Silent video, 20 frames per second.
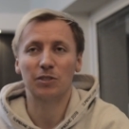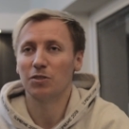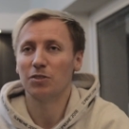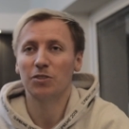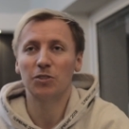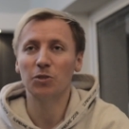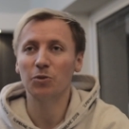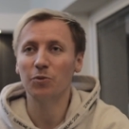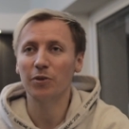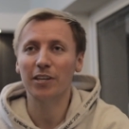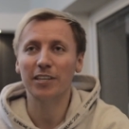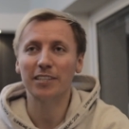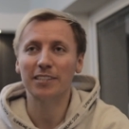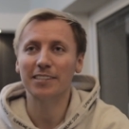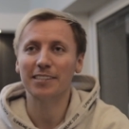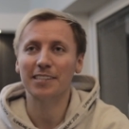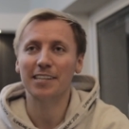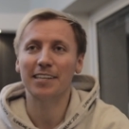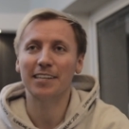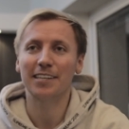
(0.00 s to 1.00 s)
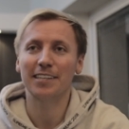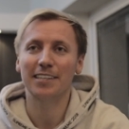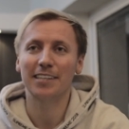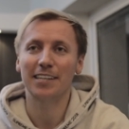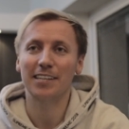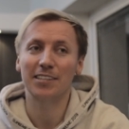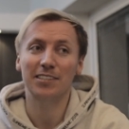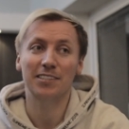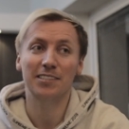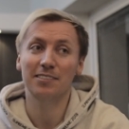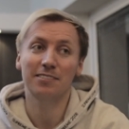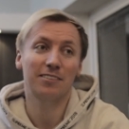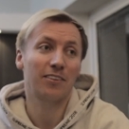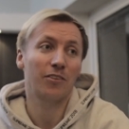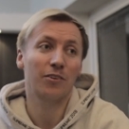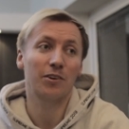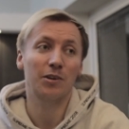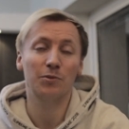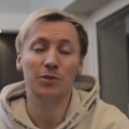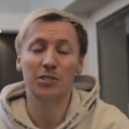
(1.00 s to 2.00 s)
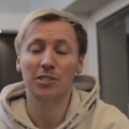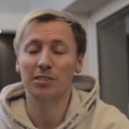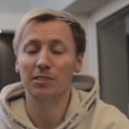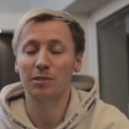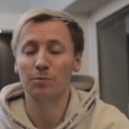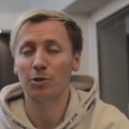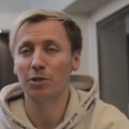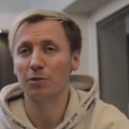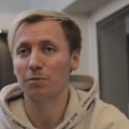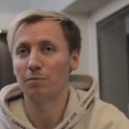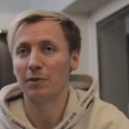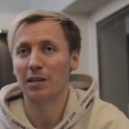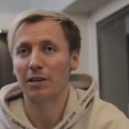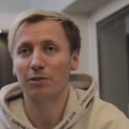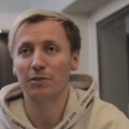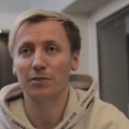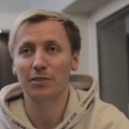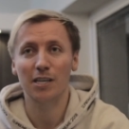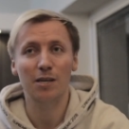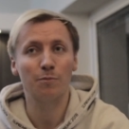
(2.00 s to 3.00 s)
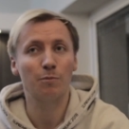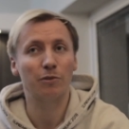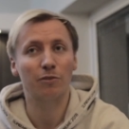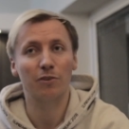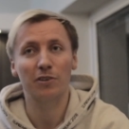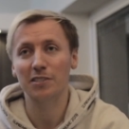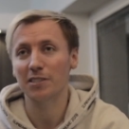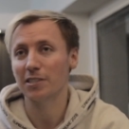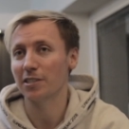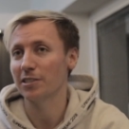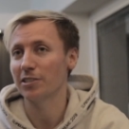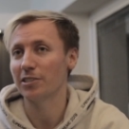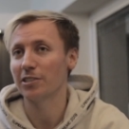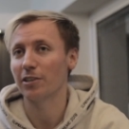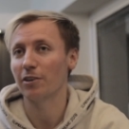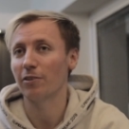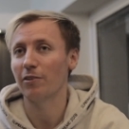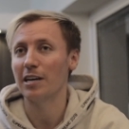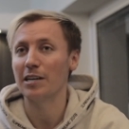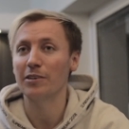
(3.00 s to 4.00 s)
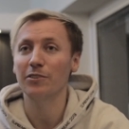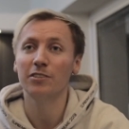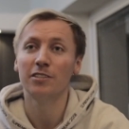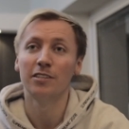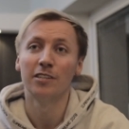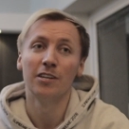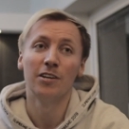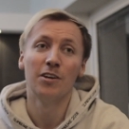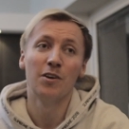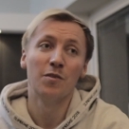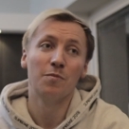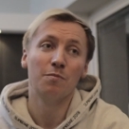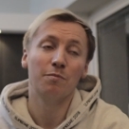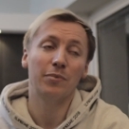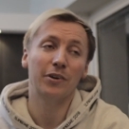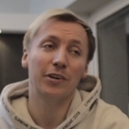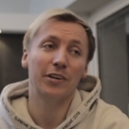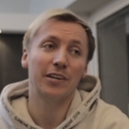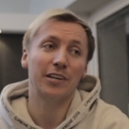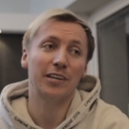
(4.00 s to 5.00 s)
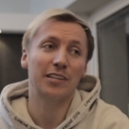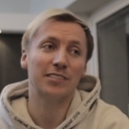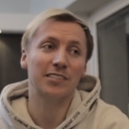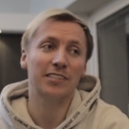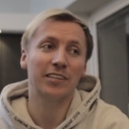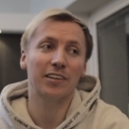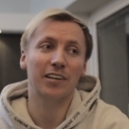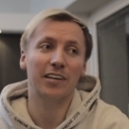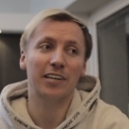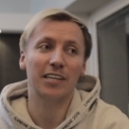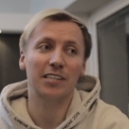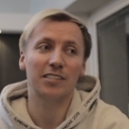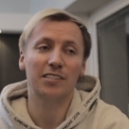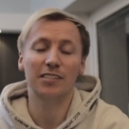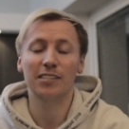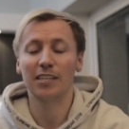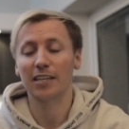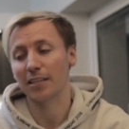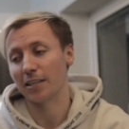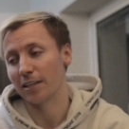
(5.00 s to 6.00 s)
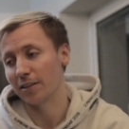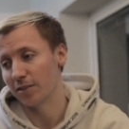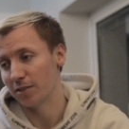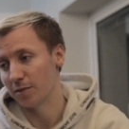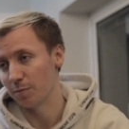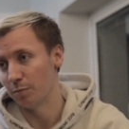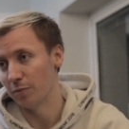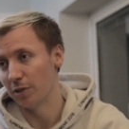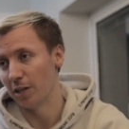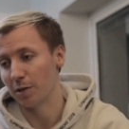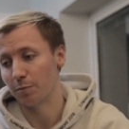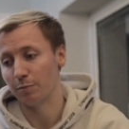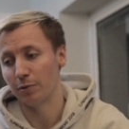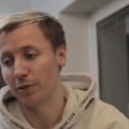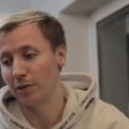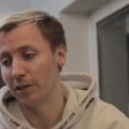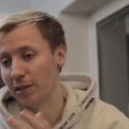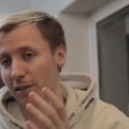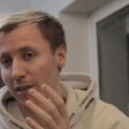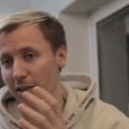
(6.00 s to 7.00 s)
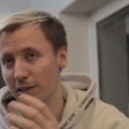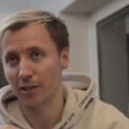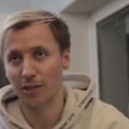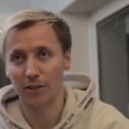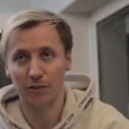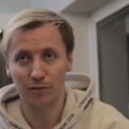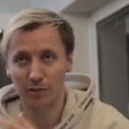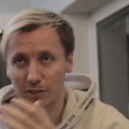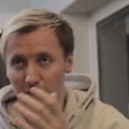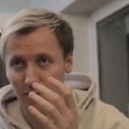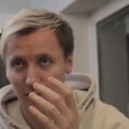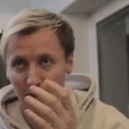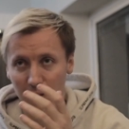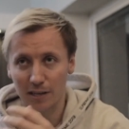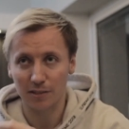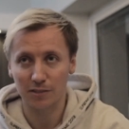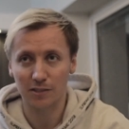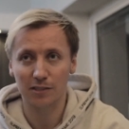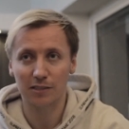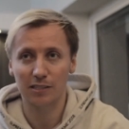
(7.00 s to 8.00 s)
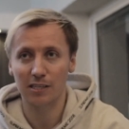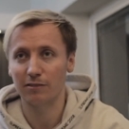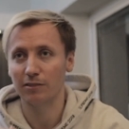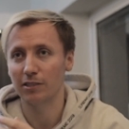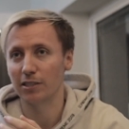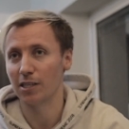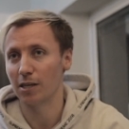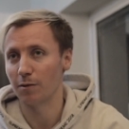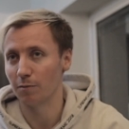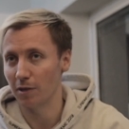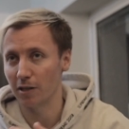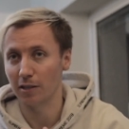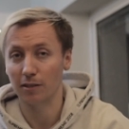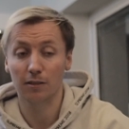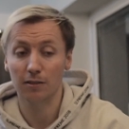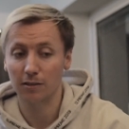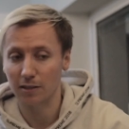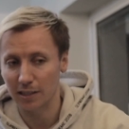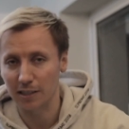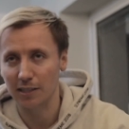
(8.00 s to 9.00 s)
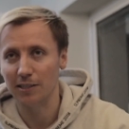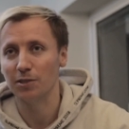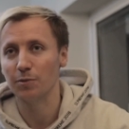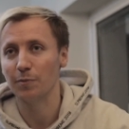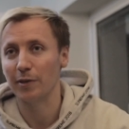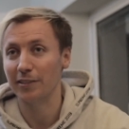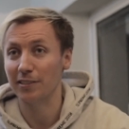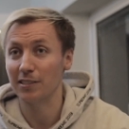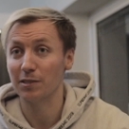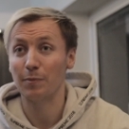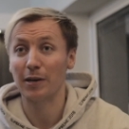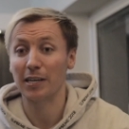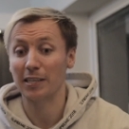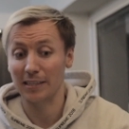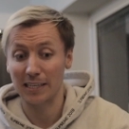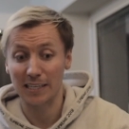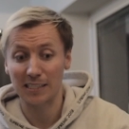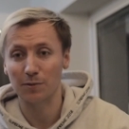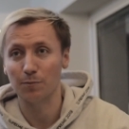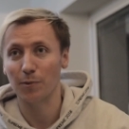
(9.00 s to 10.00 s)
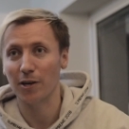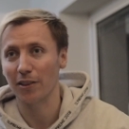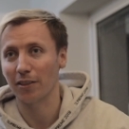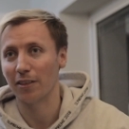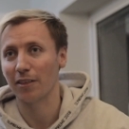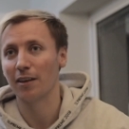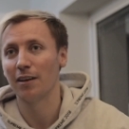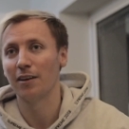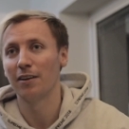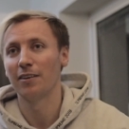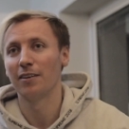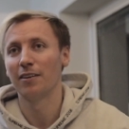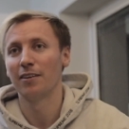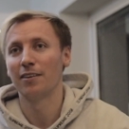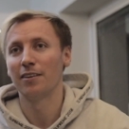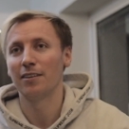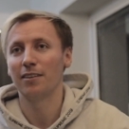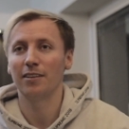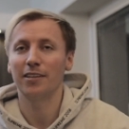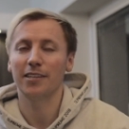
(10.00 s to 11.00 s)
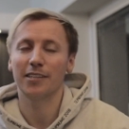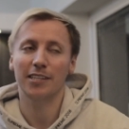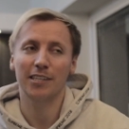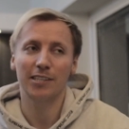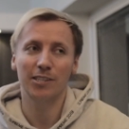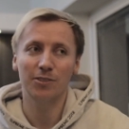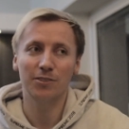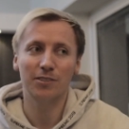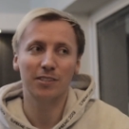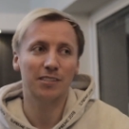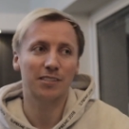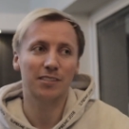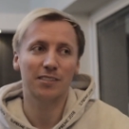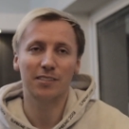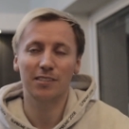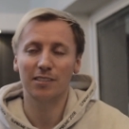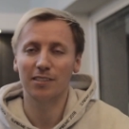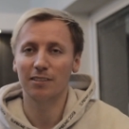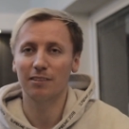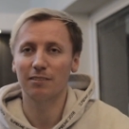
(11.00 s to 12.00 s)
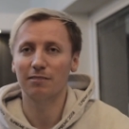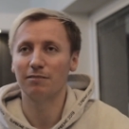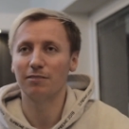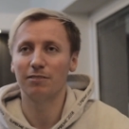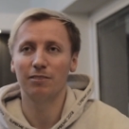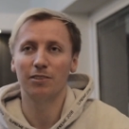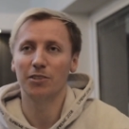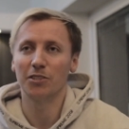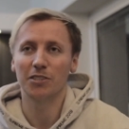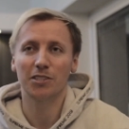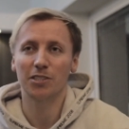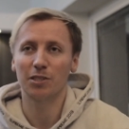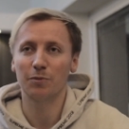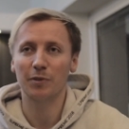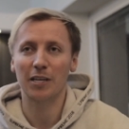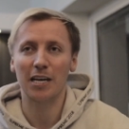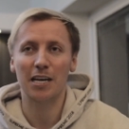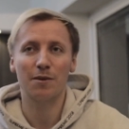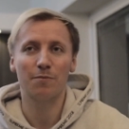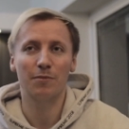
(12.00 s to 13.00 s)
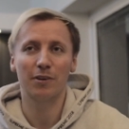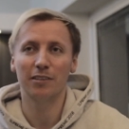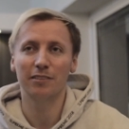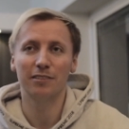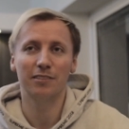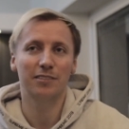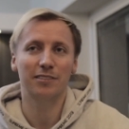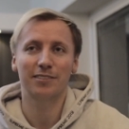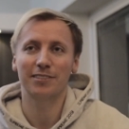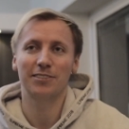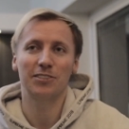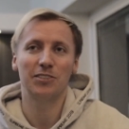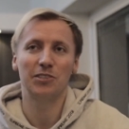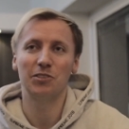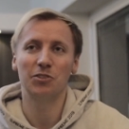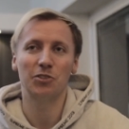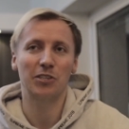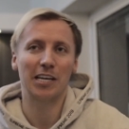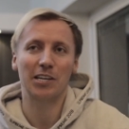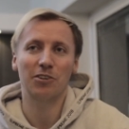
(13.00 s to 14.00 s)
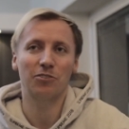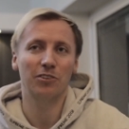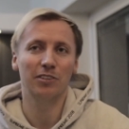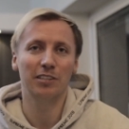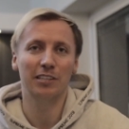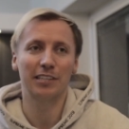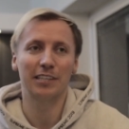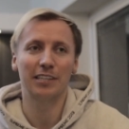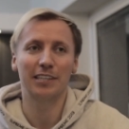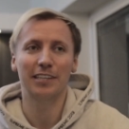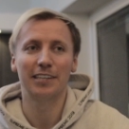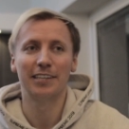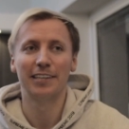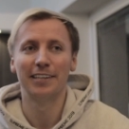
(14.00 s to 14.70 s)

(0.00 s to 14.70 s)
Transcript: cool with it, and I thought it was just a matter of time before it's going to turn around. But it's not like I stuck it, like, put in like hundreds of thousands every time, like, oh, I need to make this back next month. Yeah. Like, I know this is a long-term game, and you can't really,